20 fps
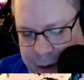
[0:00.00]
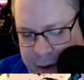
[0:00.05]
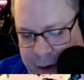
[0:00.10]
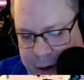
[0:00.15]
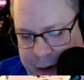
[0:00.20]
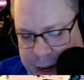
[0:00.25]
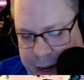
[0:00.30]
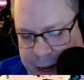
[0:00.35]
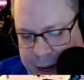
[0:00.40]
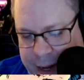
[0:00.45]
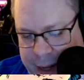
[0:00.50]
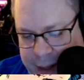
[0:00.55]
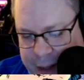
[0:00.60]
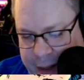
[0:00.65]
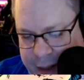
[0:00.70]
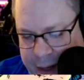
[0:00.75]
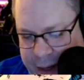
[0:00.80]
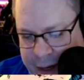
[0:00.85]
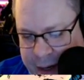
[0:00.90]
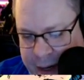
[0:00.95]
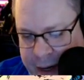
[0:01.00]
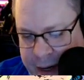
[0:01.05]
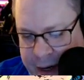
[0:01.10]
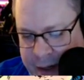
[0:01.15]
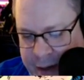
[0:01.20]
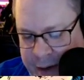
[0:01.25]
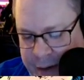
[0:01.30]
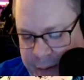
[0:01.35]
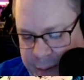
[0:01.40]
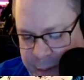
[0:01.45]
her death, and uh,
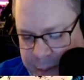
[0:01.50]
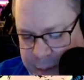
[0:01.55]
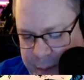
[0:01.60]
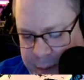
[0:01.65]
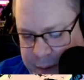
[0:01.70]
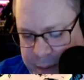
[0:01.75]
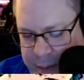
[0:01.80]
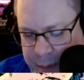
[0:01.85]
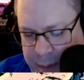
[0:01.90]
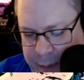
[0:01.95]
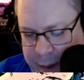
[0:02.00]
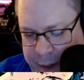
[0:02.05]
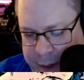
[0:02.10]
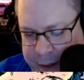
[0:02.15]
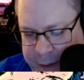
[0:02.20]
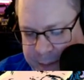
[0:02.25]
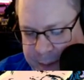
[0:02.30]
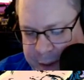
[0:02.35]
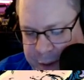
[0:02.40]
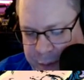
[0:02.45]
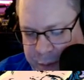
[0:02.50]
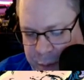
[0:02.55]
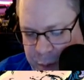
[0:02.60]
they're he's preparing a special